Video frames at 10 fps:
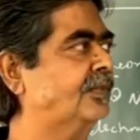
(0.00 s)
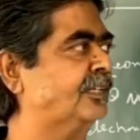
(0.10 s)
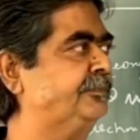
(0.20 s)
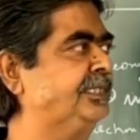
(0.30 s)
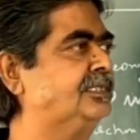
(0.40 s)

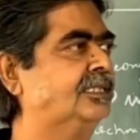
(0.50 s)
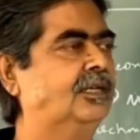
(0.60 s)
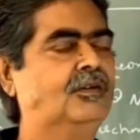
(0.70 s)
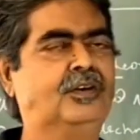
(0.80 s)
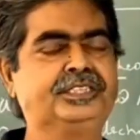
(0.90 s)
That means
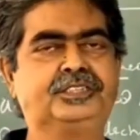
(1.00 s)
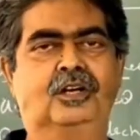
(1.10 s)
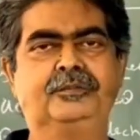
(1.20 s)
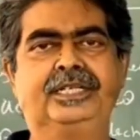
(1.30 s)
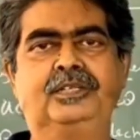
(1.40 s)
on
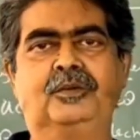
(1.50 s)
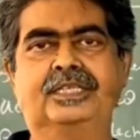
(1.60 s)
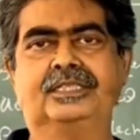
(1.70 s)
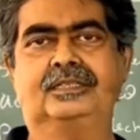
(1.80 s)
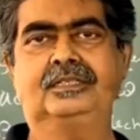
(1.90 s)
dissolving in
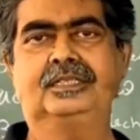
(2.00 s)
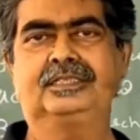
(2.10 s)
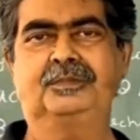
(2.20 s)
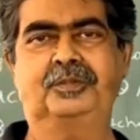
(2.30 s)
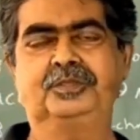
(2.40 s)
water,
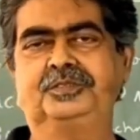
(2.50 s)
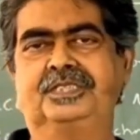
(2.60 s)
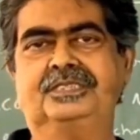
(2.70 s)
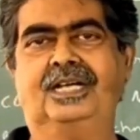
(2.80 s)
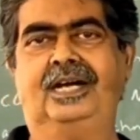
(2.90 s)
they
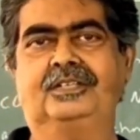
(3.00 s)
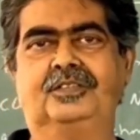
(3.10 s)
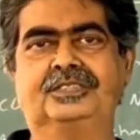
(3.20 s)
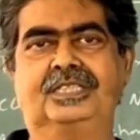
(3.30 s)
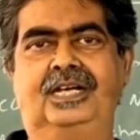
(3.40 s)
produces
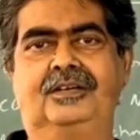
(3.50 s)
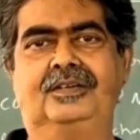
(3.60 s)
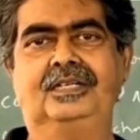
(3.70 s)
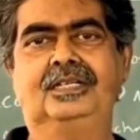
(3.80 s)
hydroxyl ion.